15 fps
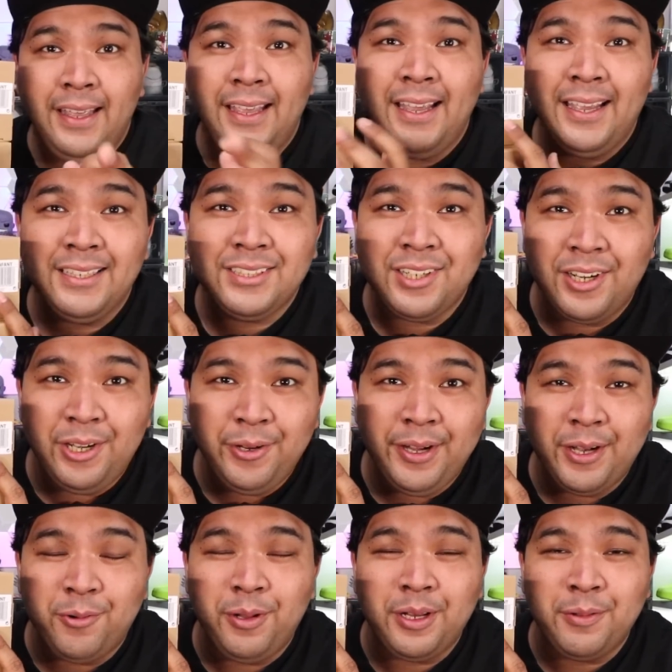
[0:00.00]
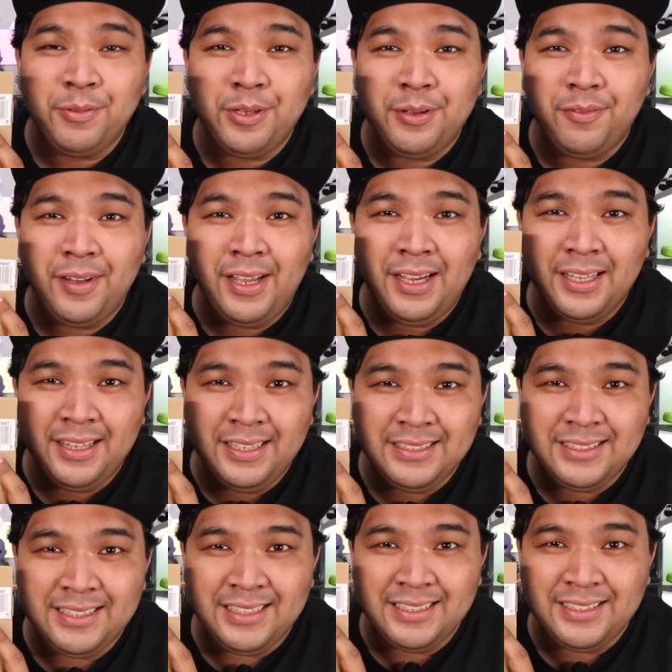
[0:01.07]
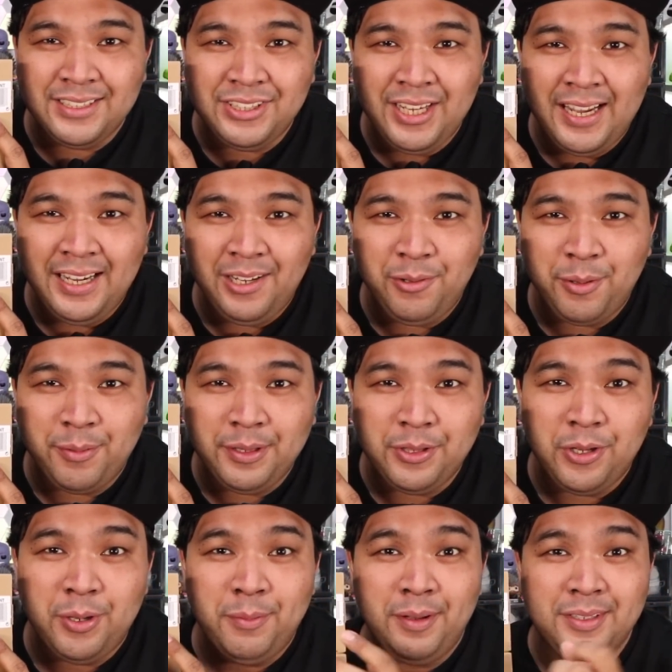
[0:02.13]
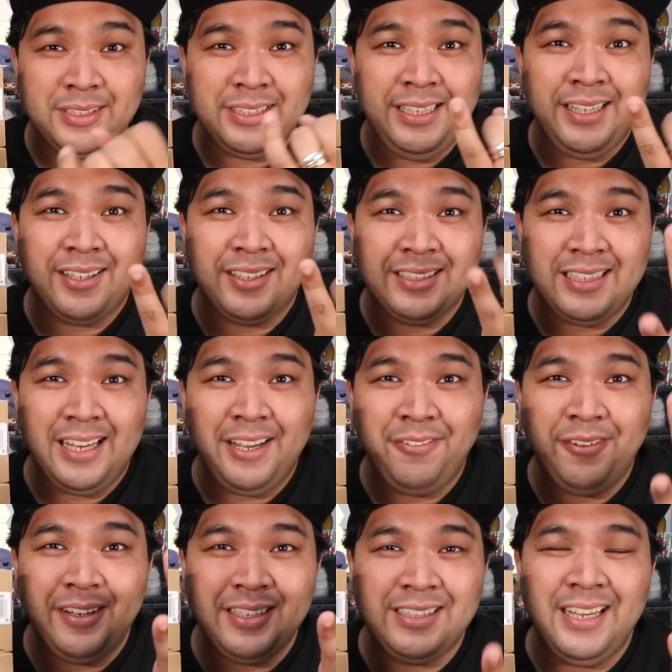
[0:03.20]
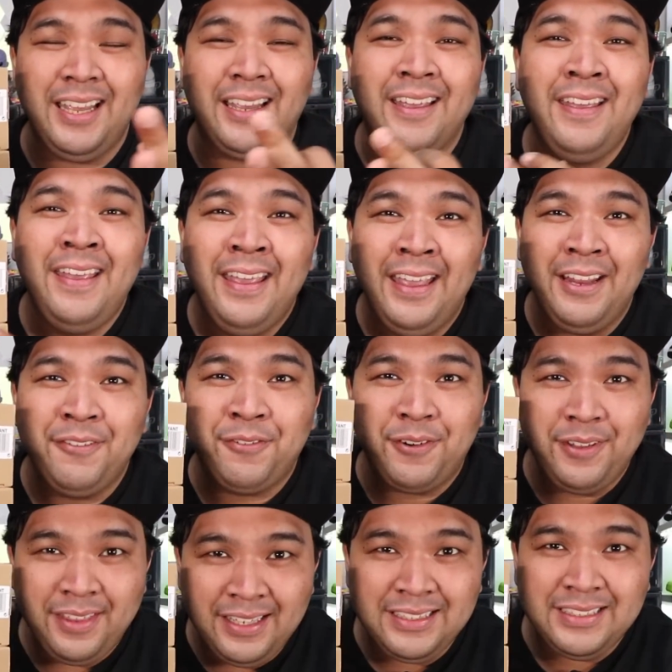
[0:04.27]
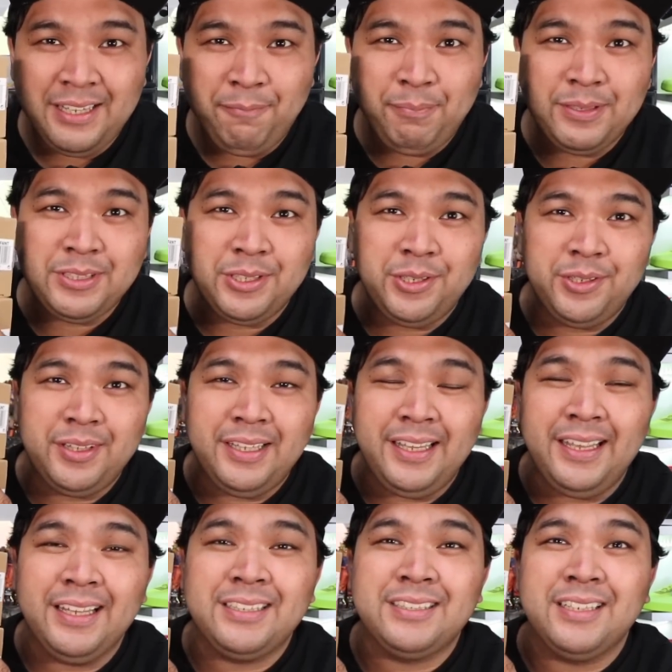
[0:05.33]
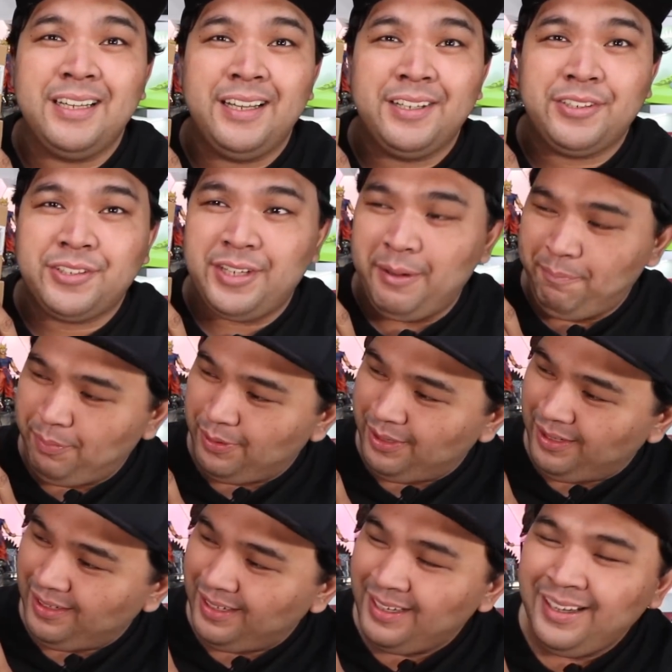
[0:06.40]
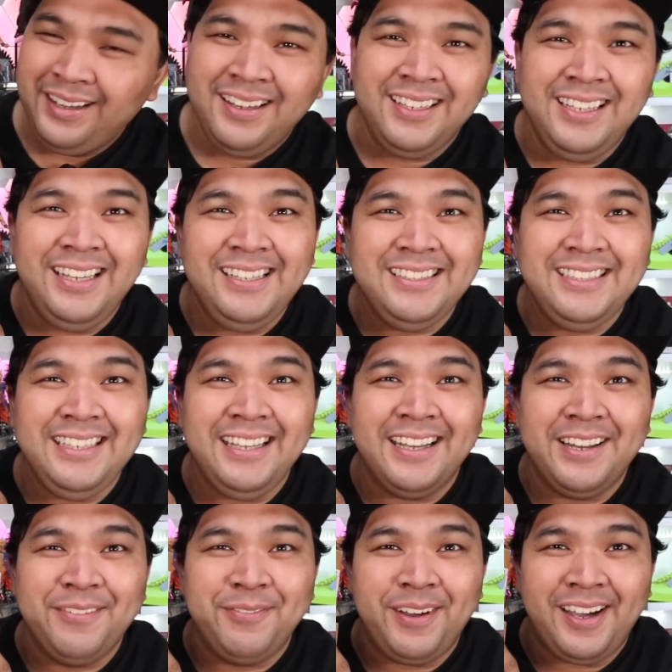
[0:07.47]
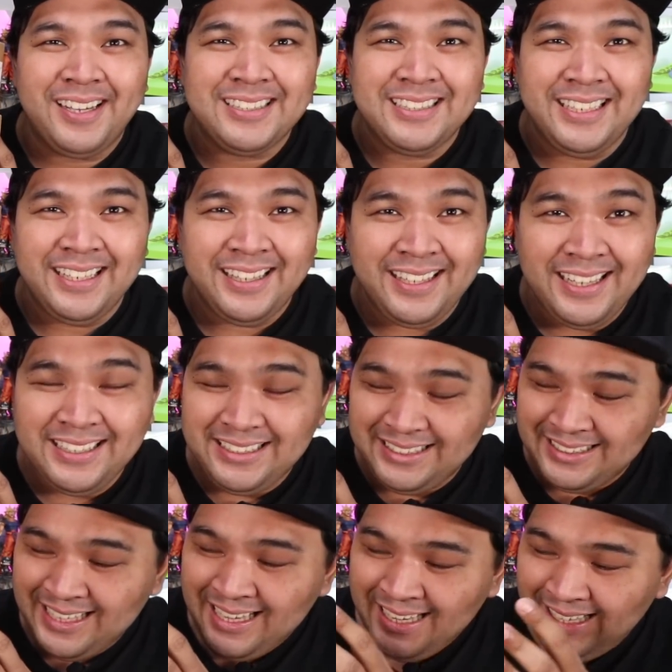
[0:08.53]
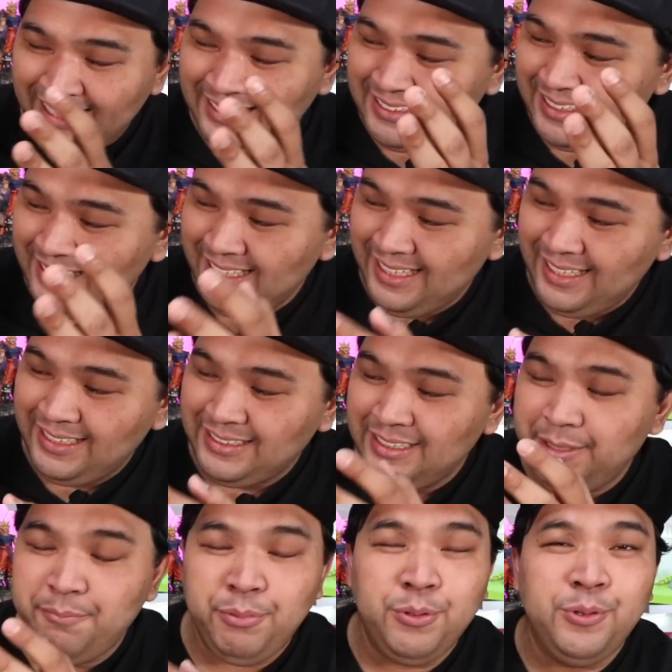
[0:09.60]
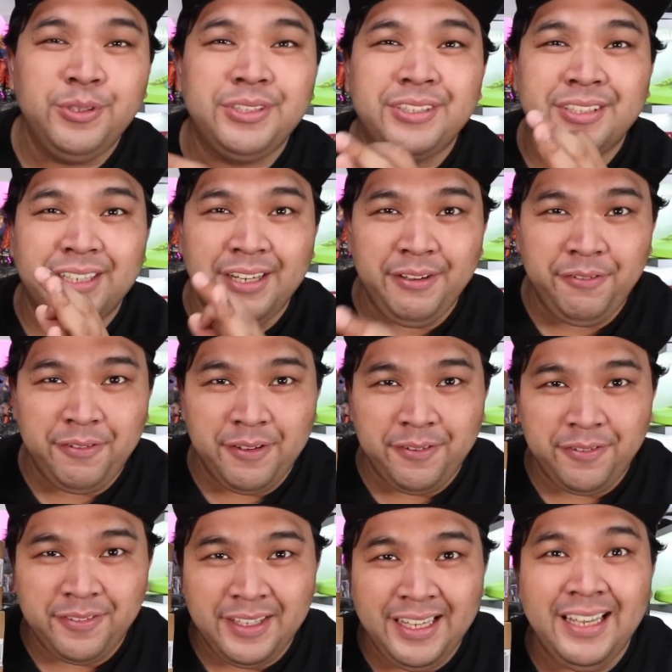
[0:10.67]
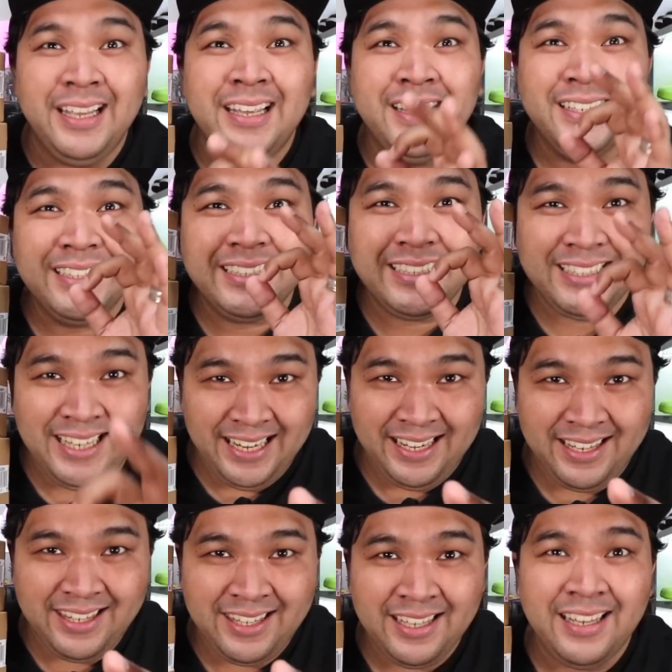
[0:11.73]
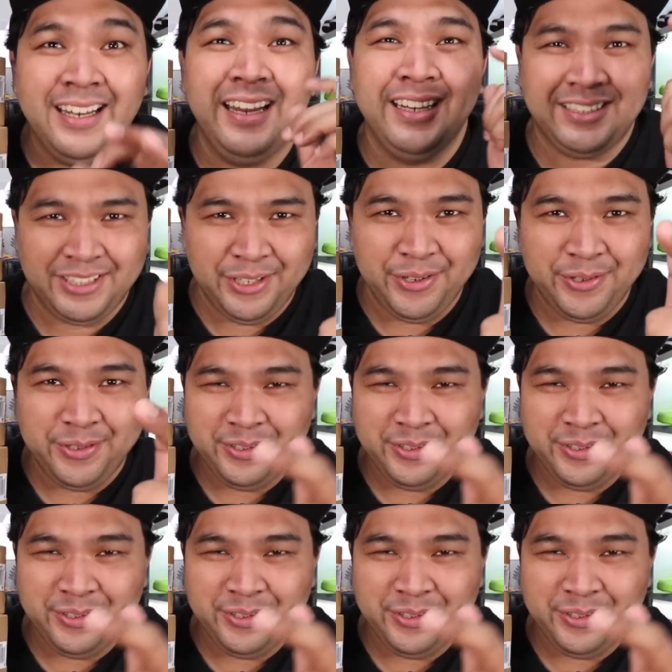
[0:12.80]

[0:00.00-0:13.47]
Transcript: Hey guys, Carlo here. Welcome to the vlog. This is the channel where we talk about sneakers, life, and tech. And for this episode, it's a triple Yeezy unboxing. This is the Yeezy Boost three fifty Synth. Let's go.